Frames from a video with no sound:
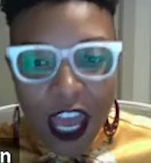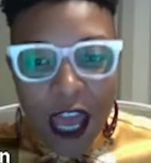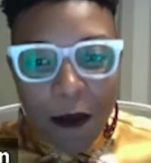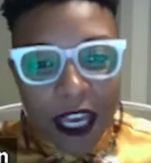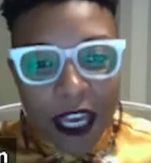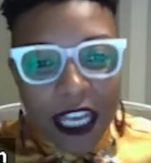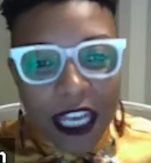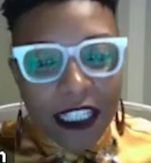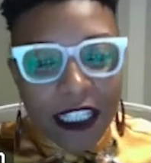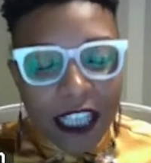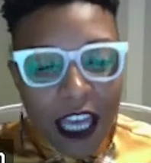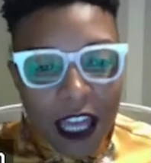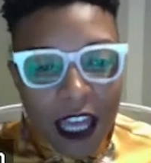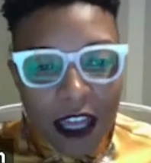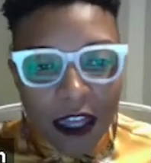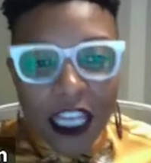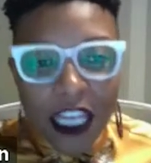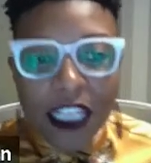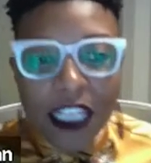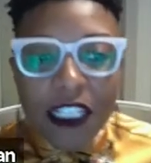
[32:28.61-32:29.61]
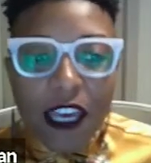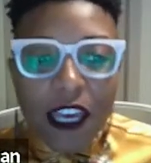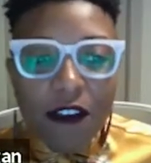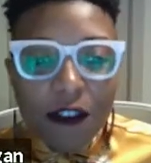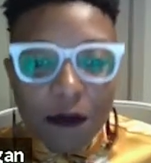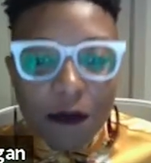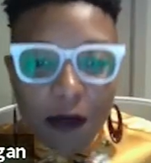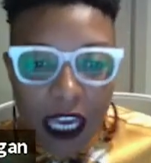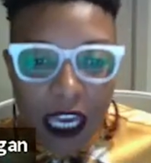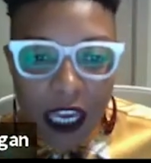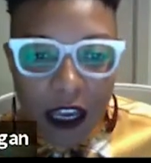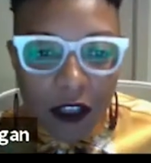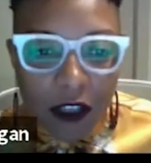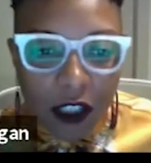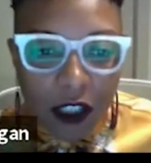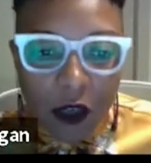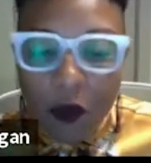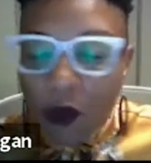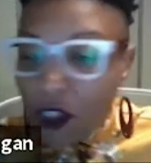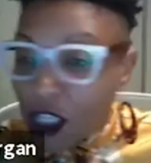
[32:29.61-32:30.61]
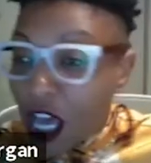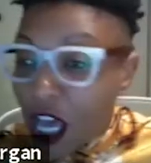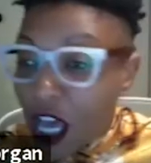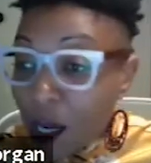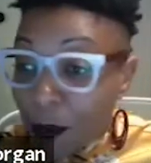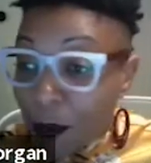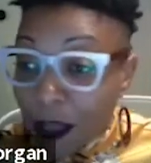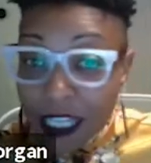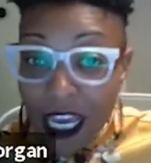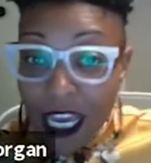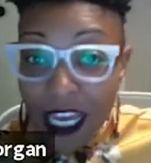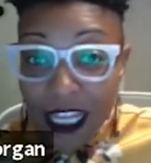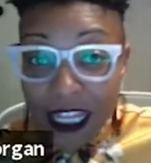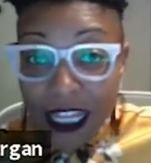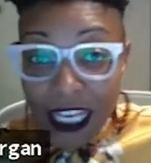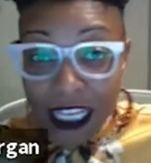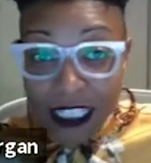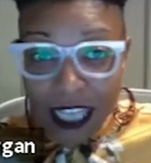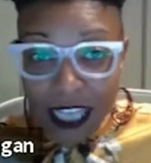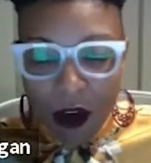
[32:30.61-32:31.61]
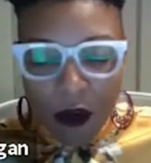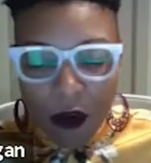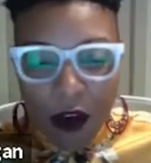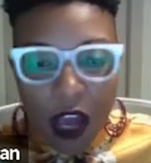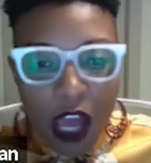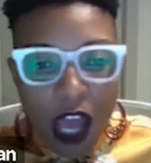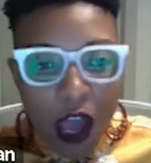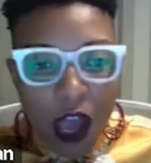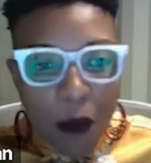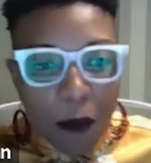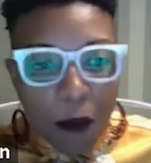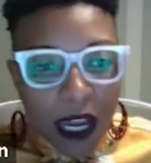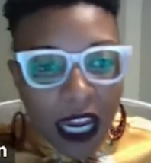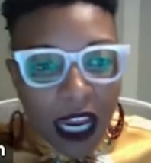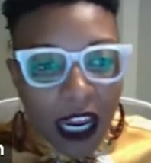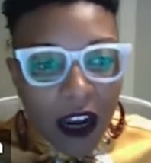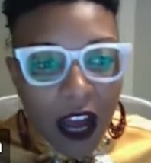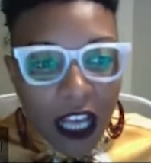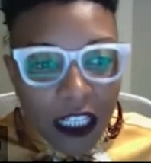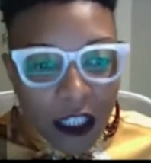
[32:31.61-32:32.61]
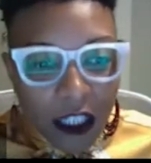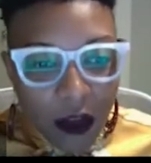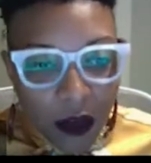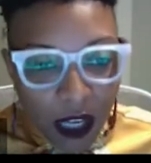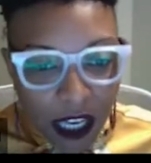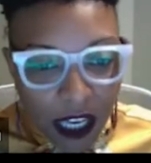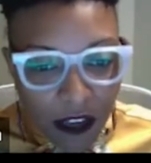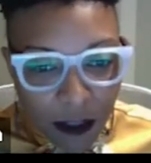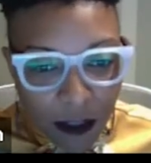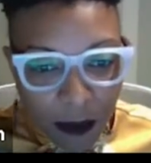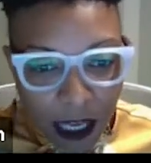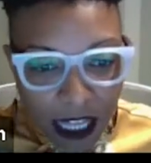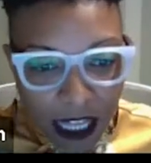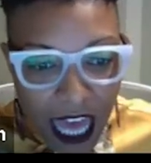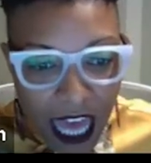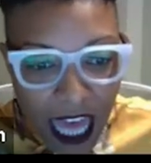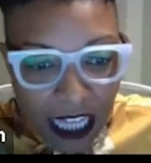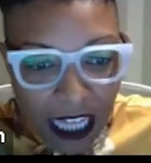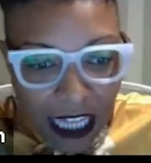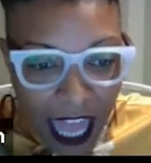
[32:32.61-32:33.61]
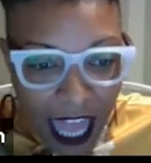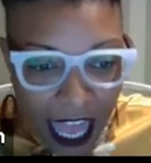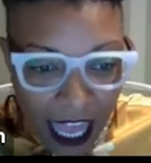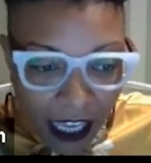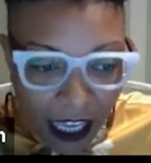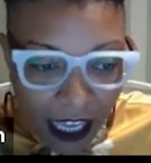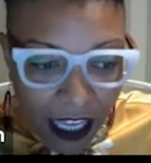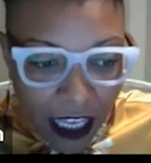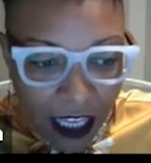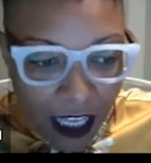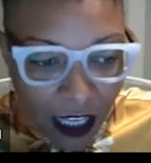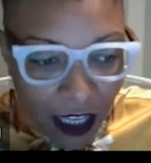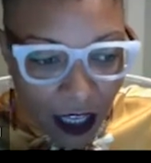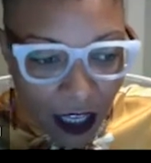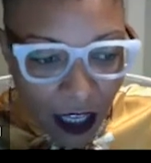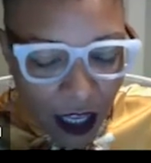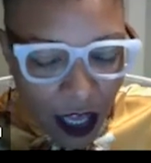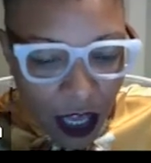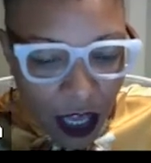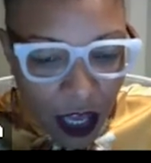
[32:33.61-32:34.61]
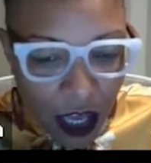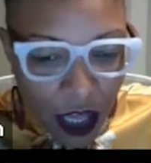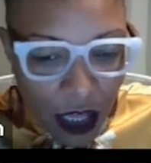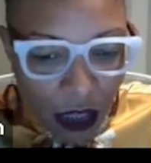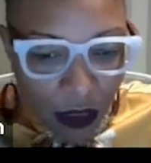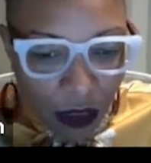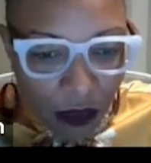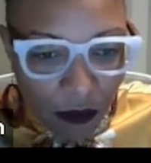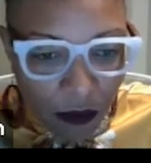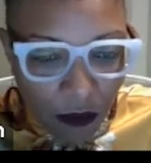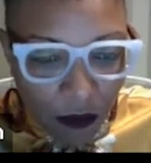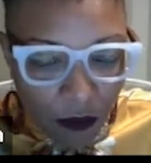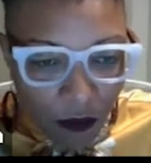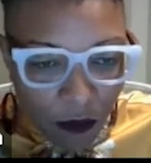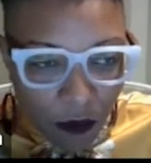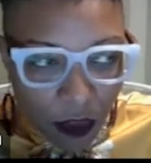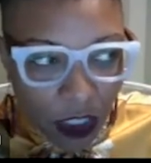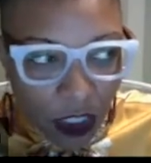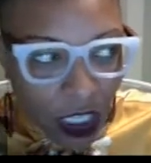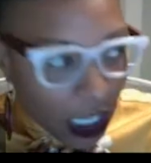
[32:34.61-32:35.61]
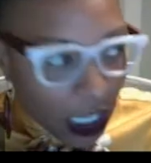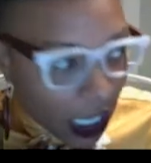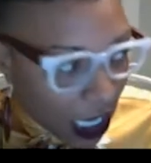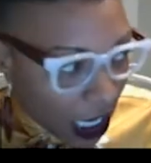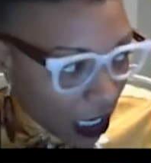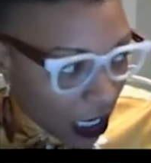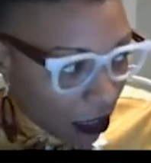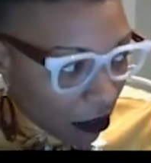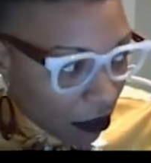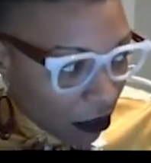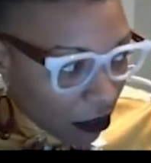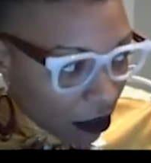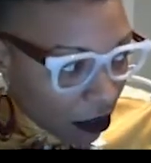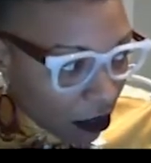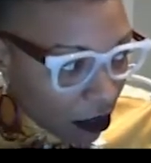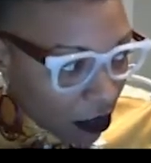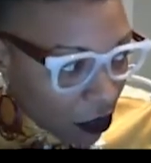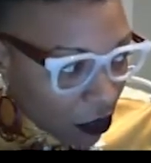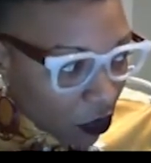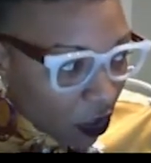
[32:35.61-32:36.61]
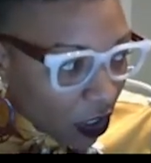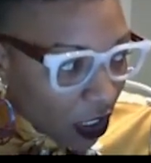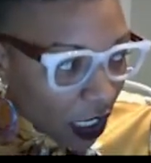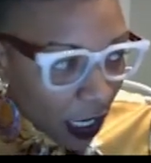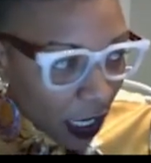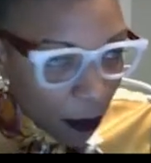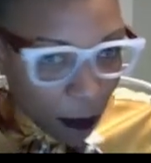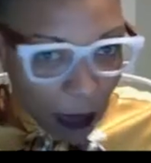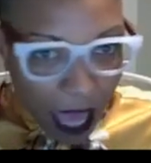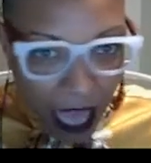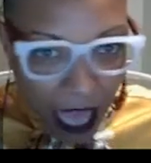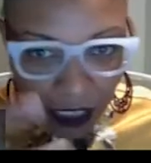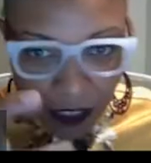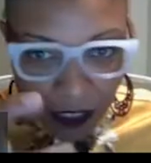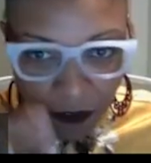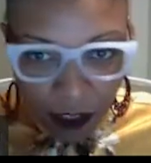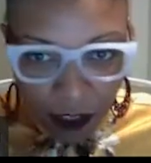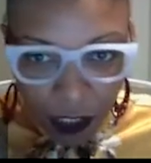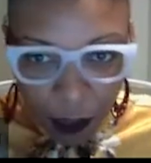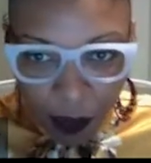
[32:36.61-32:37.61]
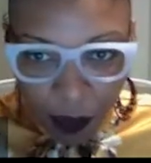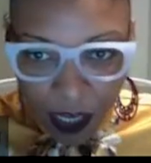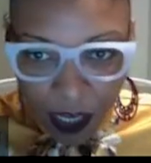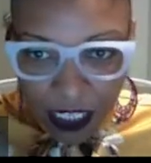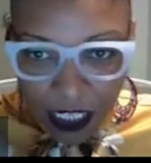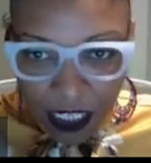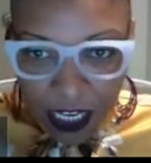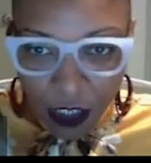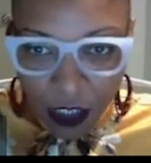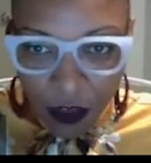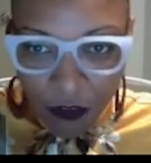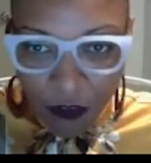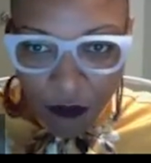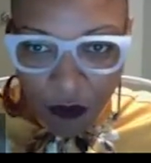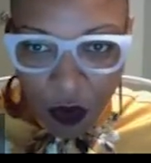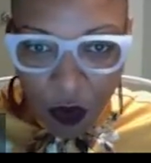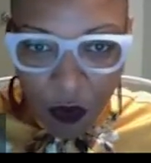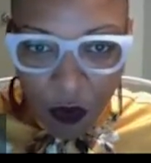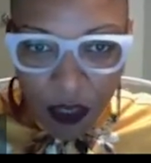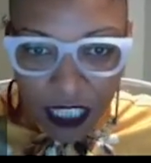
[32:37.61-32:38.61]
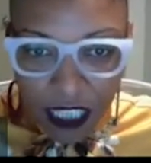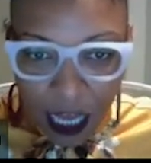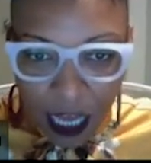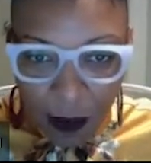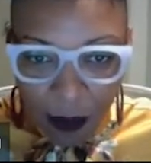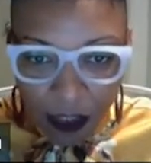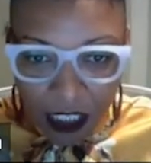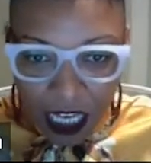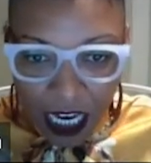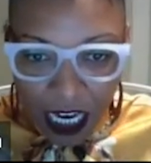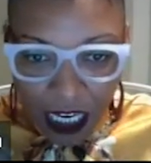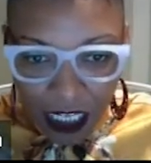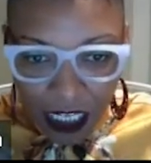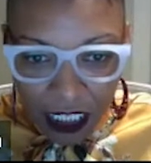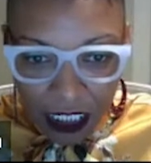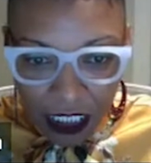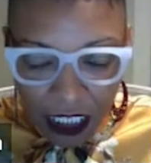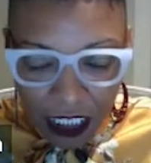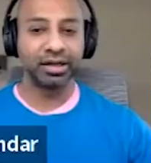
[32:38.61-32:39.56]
because this gives me, so we're talking about taking things out, but it also gives me that like looking back, living in the present and looking forward simultaneously. Right?